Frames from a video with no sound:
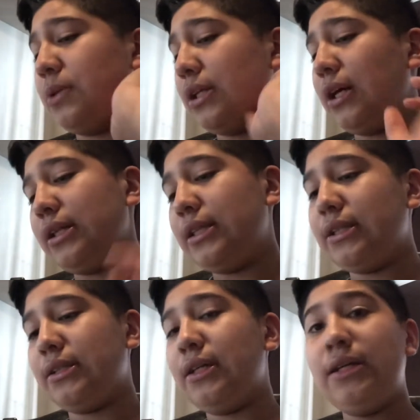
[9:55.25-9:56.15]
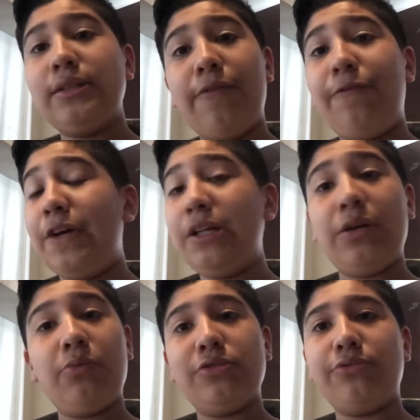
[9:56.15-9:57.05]
but I think the
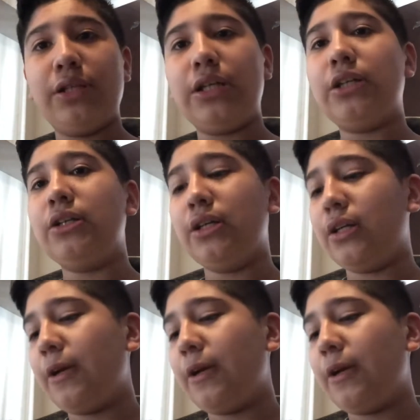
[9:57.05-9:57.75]
villain was really good.